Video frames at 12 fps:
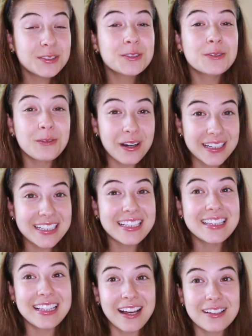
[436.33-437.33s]

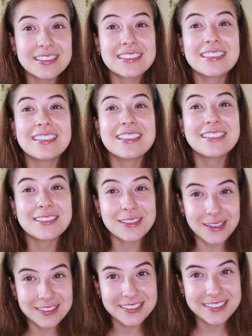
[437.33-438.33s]
$20,000
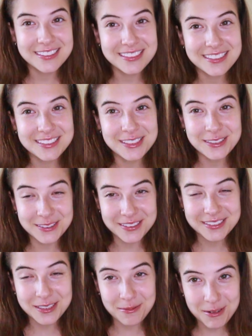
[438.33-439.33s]
to do
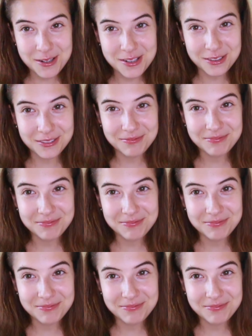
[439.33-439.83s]
this commercial.